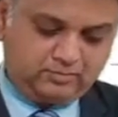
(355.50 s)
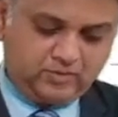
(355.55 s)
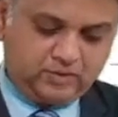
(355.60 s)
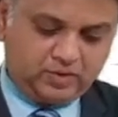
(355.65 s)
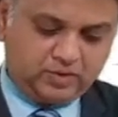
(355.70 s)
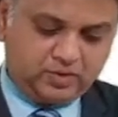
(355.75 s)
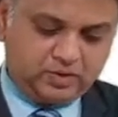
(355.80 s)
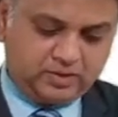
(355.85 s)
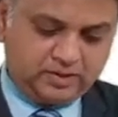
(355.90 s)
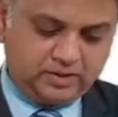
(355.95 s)

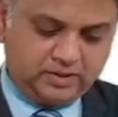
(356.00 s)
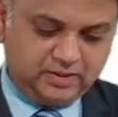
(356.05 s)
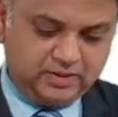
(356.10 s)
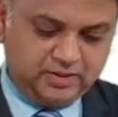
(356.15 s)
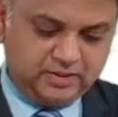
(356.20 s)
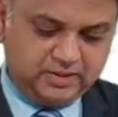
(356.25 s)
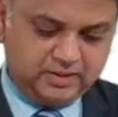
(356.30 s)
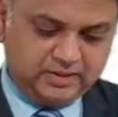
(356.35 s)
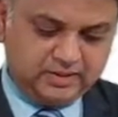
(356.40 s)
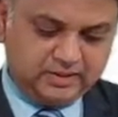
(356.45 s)
Okay.
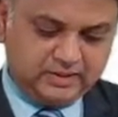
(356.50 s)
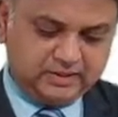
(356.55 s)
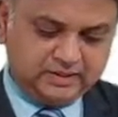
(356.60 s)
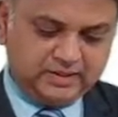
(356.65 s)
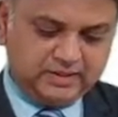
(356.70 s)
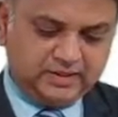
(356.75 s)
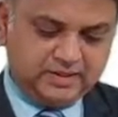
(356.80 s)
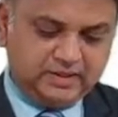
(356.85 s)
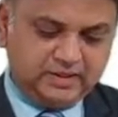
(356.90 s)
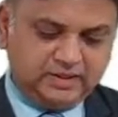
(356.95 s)

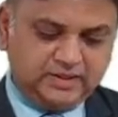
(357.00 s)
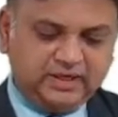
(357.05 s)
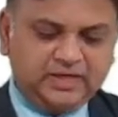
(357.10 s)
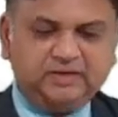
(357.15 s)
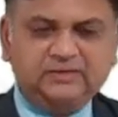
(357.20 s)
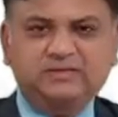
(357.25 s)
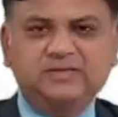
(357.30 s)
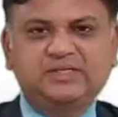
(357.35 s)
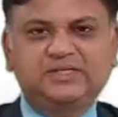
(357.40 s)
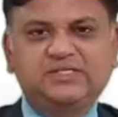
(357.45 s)

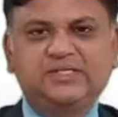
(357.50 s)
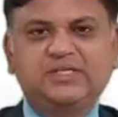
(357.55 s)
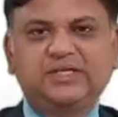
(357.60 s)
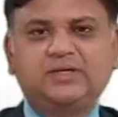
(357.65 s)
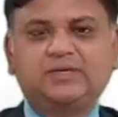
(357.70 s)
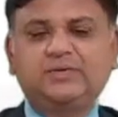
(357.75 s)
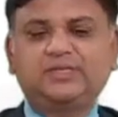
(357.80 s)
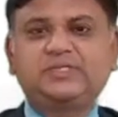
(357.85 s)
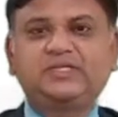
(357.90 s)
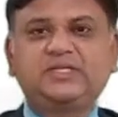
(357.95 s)
Now see, the
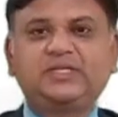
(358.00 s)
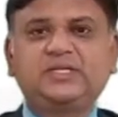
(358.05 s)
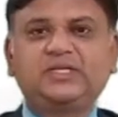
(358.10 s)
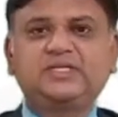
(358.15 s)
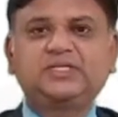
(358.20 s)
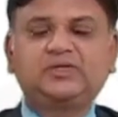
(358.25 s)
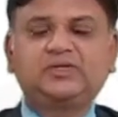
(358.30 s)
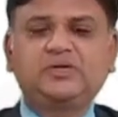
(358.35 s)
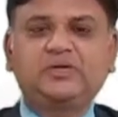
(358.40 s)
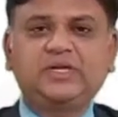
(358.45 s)
question
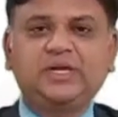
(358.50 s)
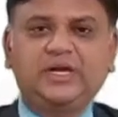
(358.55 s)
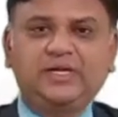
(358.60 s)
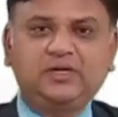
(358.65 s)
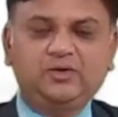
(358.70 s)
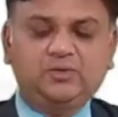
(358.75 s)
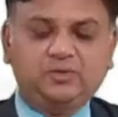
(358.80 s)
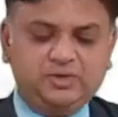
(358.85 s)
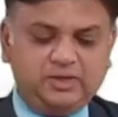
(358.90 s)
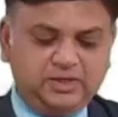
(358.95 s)
does not end
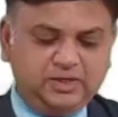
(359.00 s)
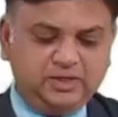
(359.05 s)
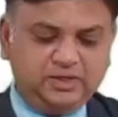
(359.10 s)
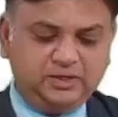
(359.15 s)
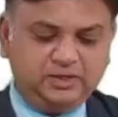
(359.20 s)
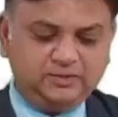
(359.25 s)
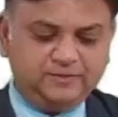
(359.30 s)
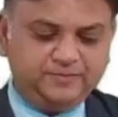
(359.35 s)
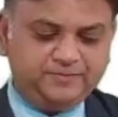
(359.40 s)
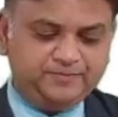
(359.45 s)
over here.
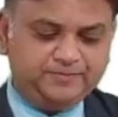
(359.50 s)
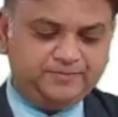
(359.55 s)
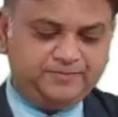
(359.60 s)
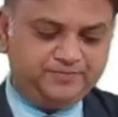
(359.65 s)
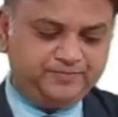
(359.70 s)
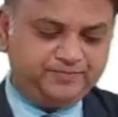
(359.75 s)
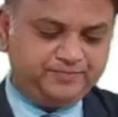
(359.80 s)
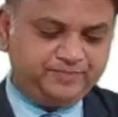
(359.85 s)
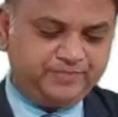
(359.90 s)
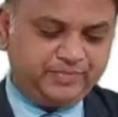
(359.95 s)

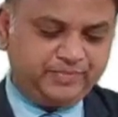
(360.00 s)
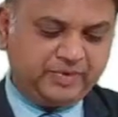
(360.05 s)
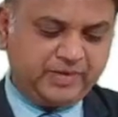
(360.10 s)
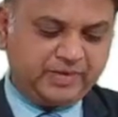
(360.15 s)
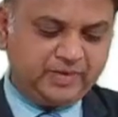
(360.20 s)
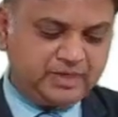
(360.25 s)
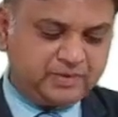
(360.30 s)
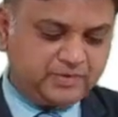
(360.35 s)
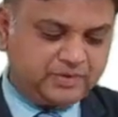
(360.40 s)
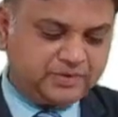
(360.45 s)

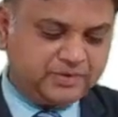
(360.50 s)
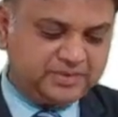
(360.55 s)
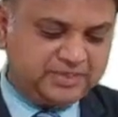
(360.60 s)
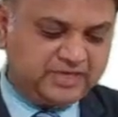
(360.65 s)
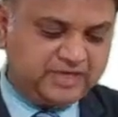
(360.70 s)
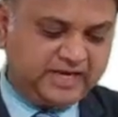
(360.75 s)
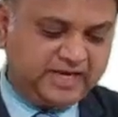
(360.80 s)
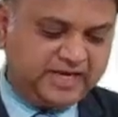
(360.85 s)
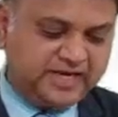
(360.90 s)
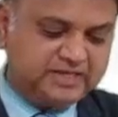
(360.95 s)
The question
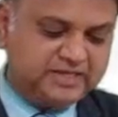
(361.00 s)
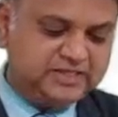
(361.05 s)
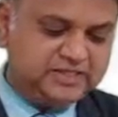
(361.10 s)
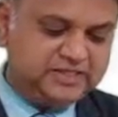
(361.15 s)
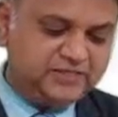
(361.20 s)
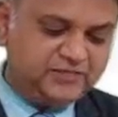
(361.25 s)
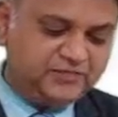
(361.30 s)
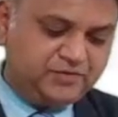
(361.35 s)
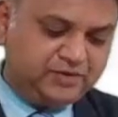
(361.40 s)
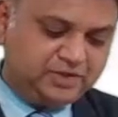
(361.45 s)
has a
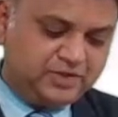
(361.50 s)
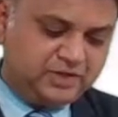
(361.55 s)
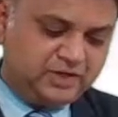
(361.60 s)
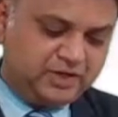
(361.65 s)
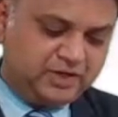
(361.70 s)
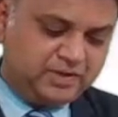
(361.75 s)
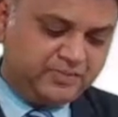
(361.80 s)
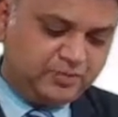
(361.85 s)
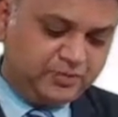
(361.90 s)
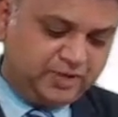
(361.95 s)
further
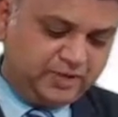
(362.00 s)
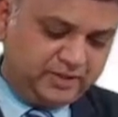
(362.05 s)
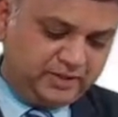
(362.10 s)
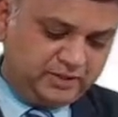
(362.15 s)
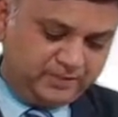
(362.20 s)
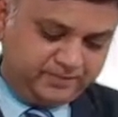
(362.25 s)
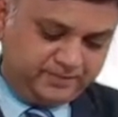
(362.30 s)
a point.